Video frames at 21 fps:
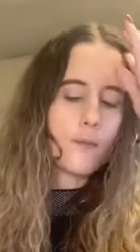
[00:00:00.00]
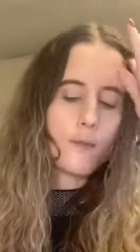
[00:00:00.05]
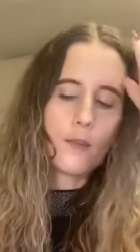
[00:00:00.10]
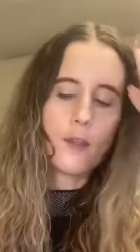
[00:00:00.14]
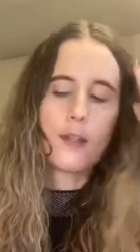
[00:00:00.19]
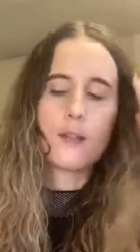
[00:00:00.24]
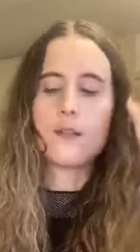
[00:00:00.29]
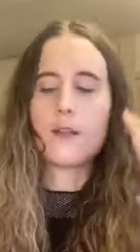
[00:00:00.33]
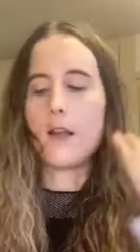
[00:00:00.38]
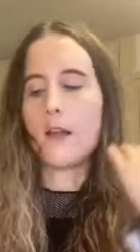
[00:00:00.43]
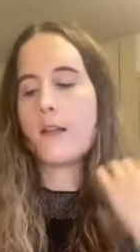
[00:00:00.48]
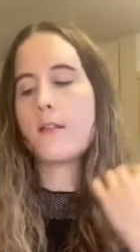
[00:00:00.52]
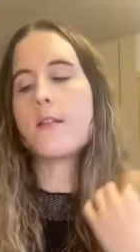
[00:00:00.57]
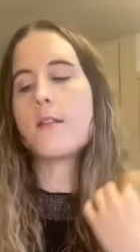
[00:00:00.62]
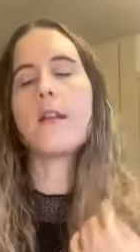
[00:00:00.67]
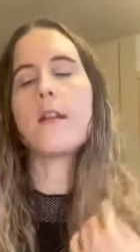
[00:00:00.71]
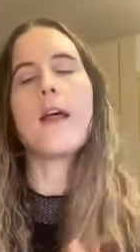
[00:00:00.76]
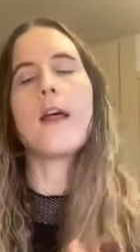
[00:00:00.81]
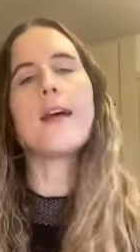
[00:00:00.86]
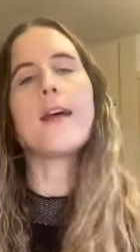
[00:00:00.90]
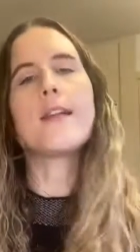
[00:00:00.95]
They tend
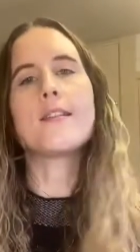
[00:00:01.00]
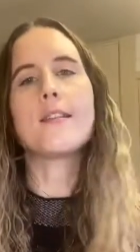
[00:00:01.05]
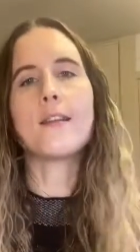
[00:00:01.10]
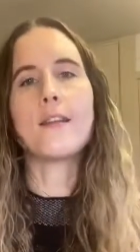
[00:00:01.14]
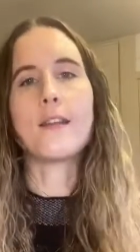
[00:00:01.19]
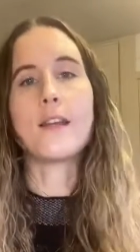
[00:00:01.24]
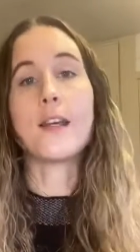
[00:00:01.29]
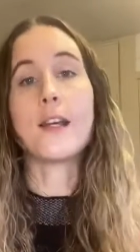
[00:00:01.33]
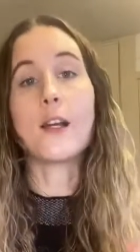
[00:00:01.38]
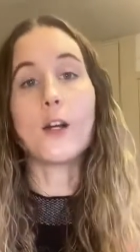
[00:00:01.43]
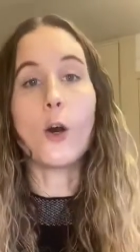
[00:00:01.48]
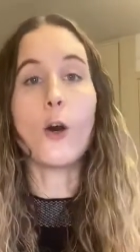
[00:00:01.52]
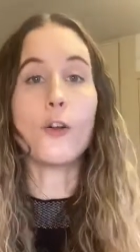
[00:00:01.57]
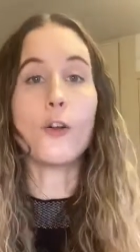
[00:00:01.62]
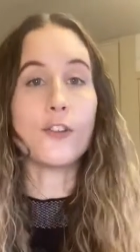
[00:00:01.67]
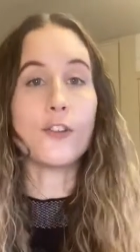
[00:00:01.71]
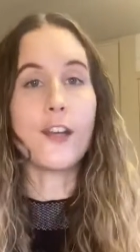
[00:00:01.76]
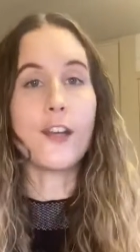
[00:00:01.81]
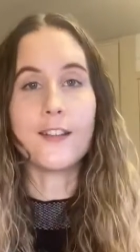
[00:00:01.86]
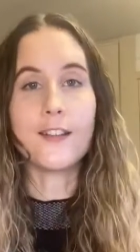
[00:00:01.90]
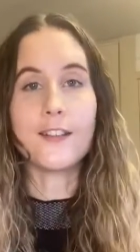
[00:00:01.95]
to let the
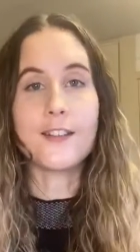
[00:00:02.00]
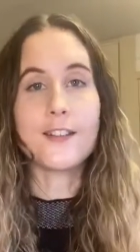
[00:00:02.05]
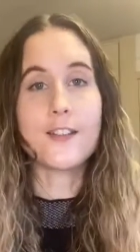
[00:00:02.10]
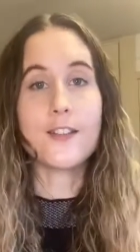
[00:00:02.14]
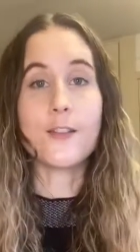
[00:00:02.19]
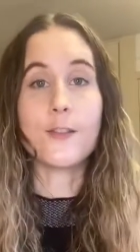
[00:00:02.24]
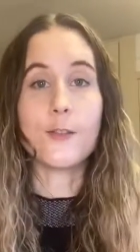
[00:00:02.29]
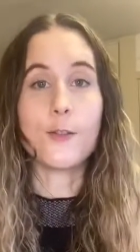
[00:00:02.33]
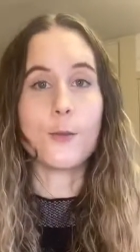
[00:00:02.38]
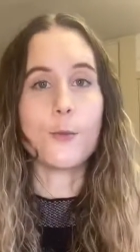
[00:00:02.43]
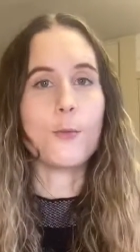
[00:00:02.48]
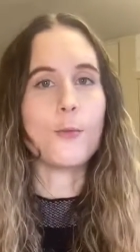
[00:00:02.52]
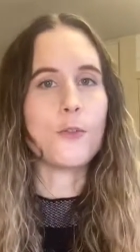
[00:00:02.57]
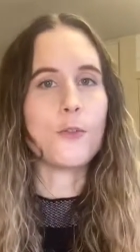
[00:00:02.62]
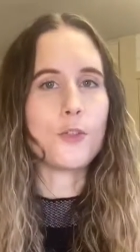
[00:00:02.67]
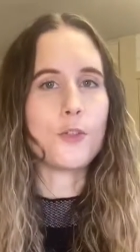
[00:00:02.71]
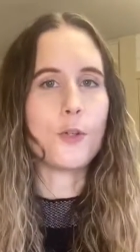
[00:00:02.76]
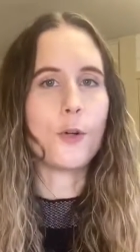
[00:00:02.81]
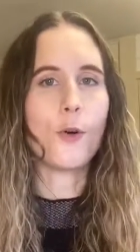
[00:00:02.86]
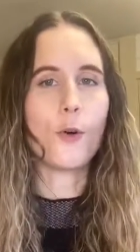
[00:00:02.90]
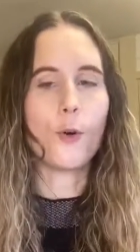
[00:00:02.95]
contents do
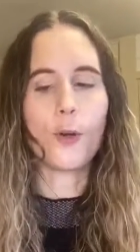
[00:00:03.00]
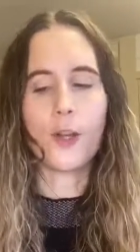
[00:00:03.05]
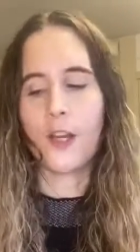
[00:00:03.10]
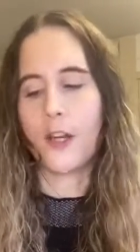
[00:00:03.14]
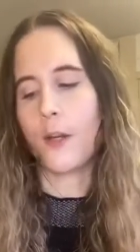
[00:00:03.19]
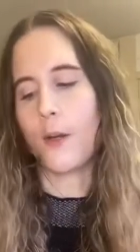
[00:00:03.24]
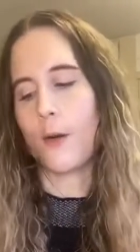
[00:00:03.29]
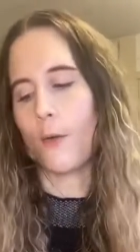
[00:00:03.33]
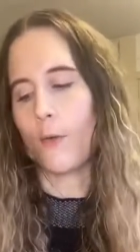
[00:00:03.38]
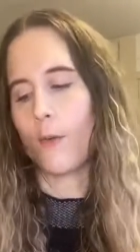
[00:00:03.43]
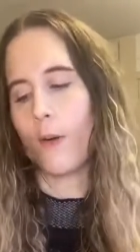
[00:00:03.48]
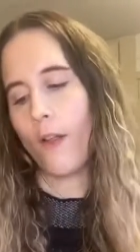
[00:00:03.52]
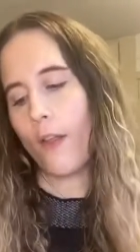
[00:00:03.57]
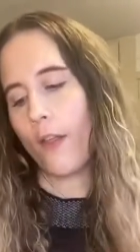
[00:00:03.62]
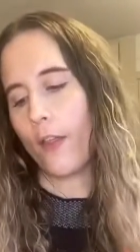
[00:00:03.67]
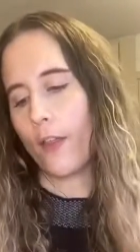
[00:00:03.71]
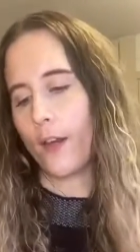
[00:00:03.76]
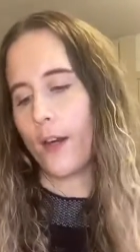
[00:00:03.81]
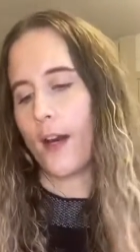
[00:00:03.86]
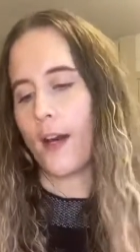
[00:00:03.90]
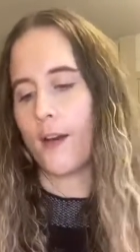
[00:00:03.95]
the talking
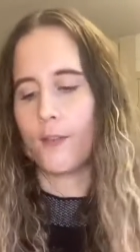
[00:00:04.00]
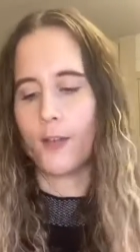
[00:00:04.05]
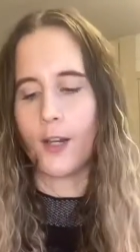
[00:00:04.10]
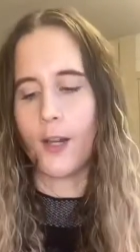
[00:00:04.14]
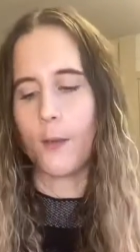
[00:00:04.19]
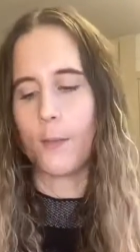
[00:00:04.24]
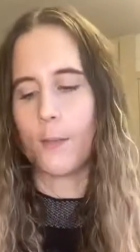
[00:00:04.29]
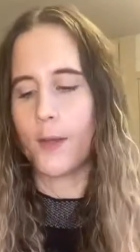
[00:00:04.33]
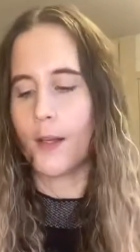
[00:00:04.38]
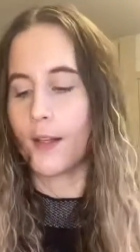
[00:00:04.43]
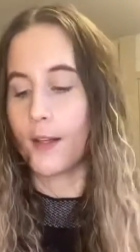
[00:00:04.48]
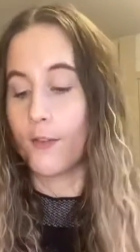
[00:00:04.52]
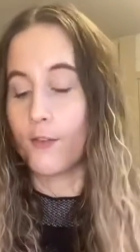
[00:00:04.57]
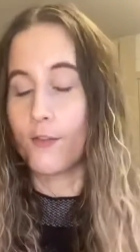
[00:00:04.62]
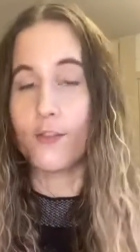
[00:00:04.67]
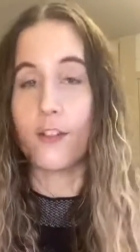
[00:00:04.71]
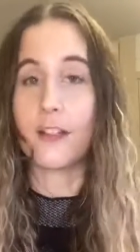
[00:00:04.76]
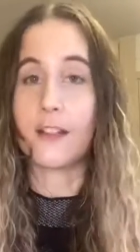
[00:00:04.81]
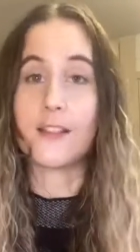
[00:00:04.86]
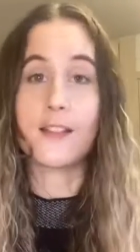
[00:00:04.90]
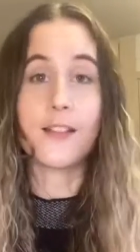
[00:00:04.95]
rather than having a big
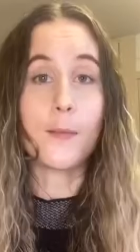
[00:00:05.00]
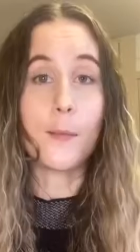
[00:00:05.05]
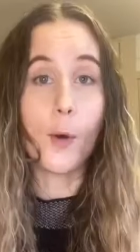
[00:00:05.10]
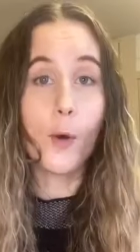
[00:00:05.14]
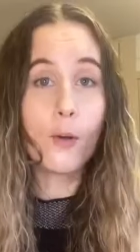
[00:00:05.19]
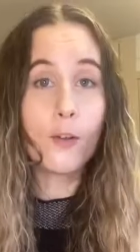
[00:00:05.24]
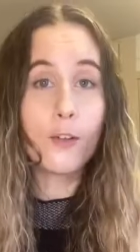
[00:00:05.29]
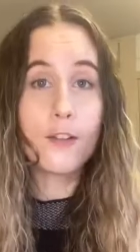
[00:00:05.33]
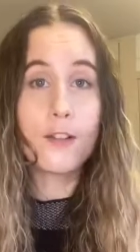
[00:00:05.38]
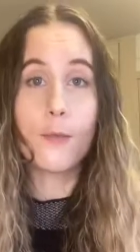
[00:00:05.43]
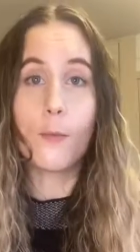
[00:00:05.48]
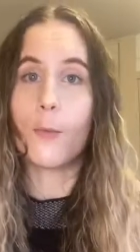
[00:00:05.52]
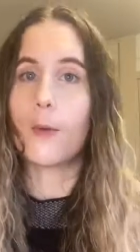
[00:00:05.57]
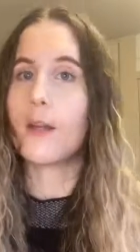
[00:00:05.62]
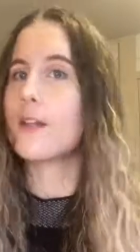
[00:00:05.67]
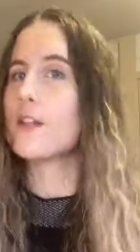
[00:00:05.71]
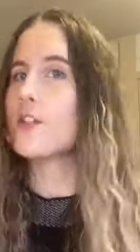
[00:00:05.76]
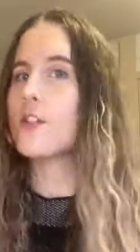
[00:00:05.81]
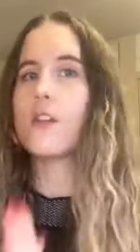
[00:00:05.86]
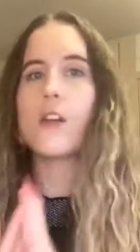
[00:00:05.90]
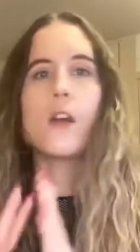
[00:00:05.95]
fancy box,
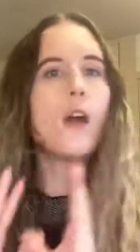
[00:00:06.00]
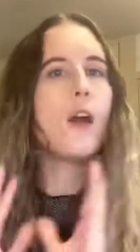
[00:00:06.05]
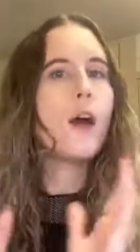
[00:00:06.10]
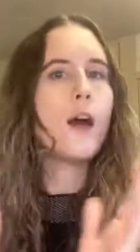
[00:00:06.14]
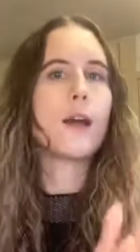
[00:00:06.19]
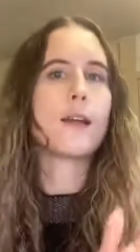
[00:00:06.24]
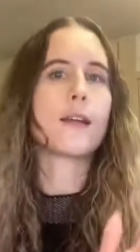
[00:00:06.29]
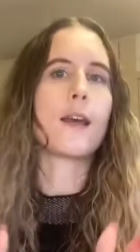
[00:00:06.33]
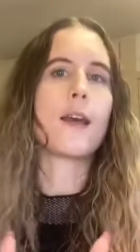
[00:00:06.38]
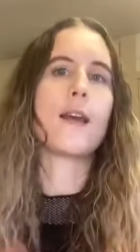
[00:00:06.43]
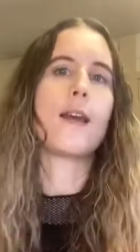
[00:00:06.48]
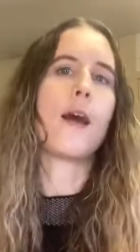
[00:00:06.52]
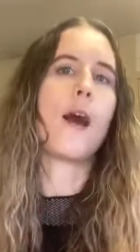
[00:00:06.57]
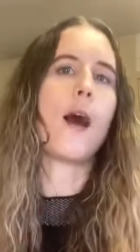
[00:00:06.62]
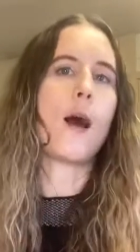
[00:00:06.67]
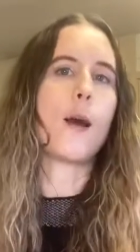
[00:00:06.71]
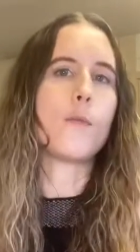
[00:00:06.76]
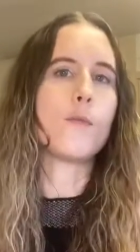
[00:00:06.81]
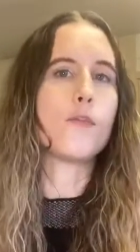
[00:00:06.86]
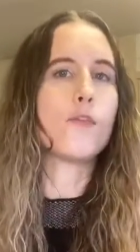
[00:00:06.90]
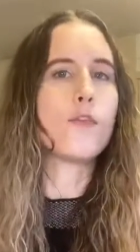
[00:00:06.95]
which again,
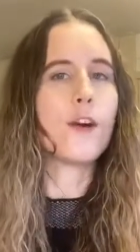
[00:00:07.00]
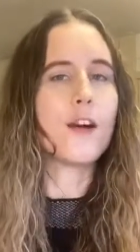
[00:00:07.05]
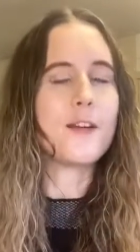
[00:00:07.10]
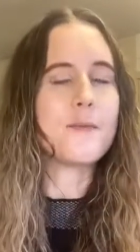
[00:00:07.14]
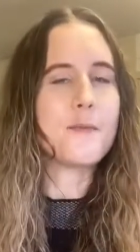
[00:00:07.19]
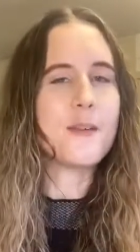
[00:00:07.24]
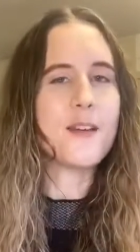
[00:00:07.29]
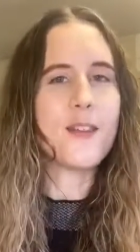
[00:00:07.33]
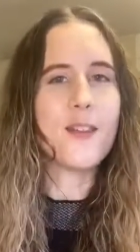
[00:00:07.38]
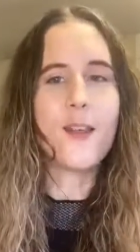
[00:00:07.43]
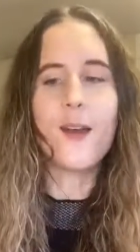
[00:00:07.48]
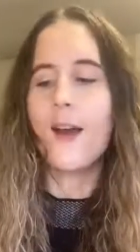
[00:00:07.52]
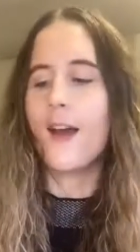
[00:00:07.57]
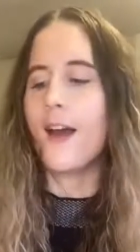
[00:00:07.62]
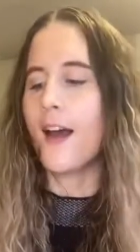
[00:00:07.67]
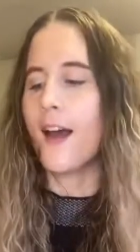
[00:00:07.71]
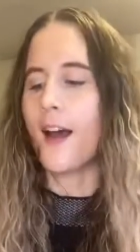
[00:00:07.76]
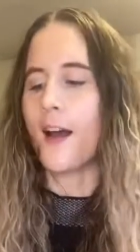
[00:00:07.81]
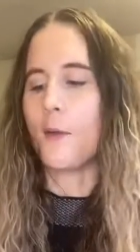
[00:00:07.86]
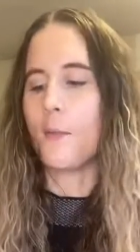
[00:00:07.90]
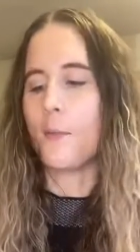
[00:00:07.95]
I'm fine with.
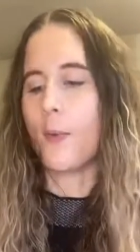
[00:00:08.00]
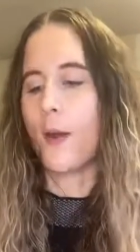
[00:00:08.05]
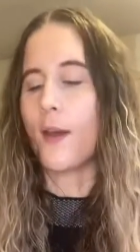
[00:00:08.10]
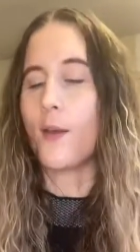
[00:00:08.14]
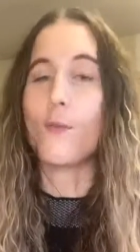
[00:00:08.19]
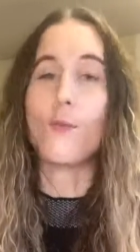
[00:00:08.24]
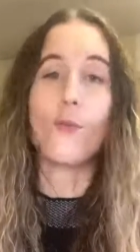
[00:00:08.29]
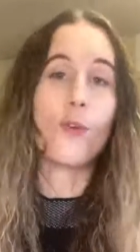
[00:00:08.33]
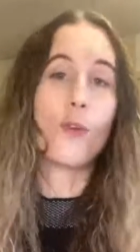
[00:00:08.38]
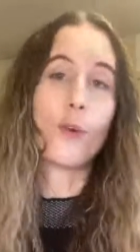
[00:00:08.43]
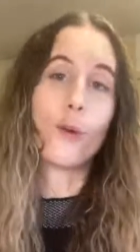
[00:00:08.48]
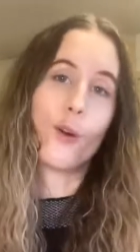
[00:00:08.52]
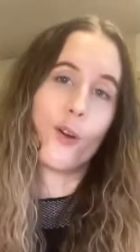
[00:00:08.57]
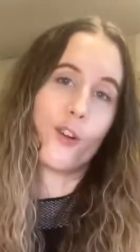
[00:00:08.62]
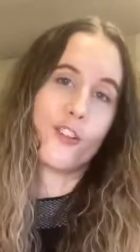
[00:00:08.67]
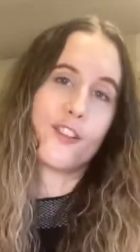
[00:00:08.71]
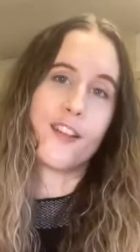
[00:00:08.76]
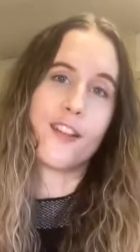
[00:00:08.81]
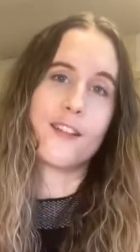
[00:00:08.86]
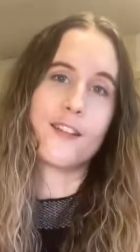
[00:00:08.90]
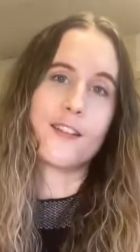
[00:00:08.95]
I'm paying for the
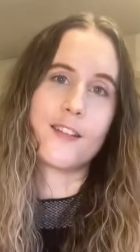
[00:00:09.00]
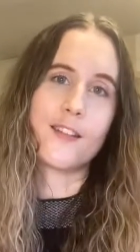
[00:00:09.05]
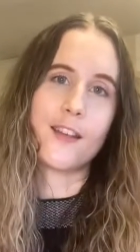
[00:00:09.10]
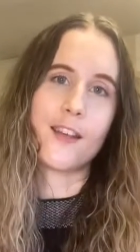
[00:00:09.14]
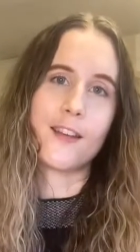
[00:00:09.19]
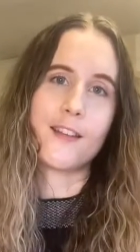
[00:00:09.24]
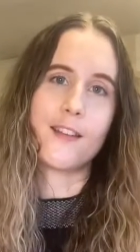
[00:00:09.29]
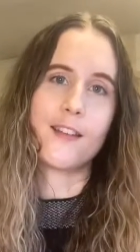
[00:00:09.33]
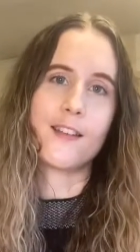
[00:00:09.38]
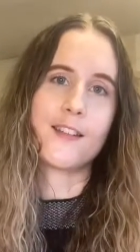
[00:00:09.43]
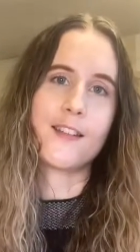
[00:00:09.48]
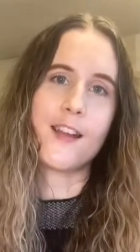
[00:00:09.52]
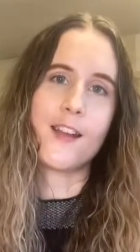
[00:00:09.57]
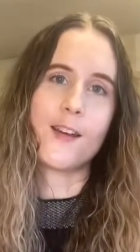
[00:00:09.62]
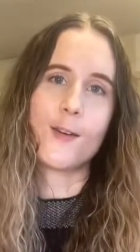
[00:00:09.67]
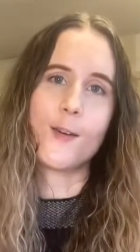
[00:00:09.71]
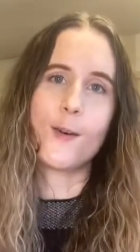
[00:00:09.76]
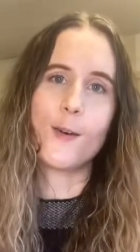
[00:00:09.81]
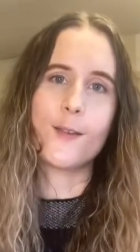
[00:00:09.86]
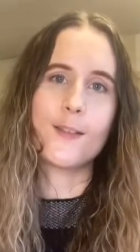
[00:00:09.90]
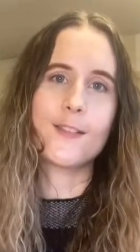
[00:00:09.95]
contents at the end of the
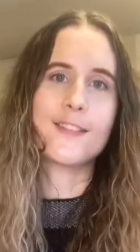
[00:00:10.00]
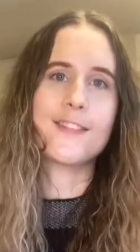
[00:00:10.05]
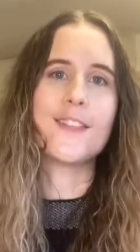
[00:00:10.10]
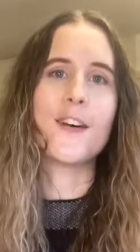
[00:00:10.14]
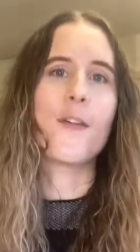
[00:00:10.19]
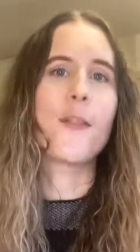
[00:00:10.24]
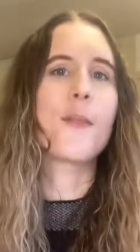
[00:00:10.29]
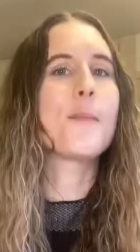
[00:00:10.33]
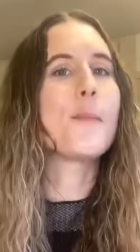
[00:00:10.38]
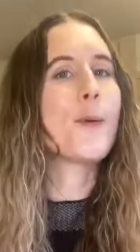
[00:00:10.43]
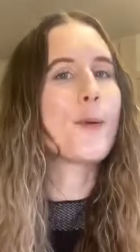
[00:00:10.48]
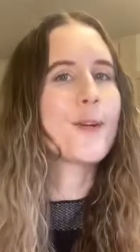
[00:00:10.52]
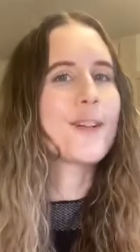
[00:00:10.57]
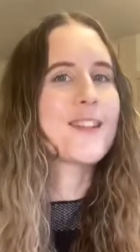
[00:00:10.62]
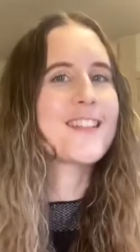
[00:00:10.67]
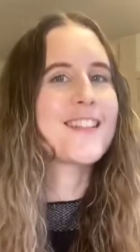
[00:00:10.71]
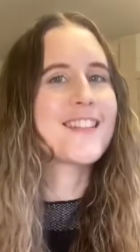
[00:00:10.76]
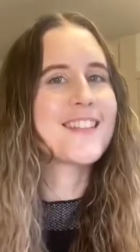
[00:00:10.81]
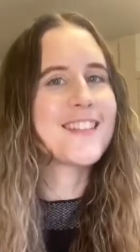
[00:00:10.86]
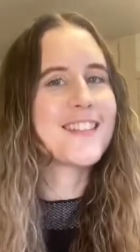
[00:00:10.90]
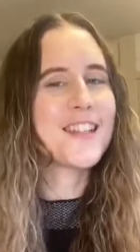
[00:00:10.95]
day, not the
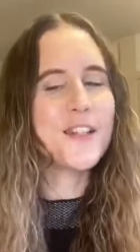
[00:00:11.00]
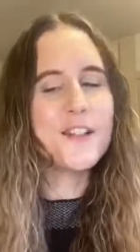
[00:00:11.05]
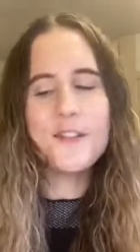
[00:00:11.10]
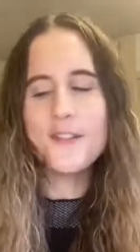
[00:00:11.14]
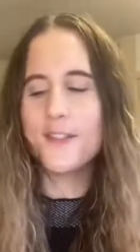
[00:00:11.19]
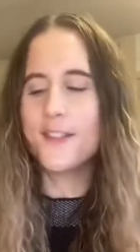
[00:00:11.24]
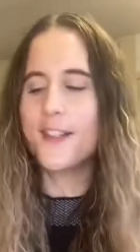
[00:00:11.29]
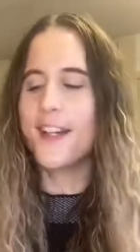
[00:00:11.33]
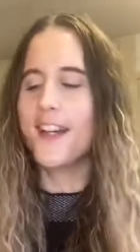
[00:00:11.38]
box itself.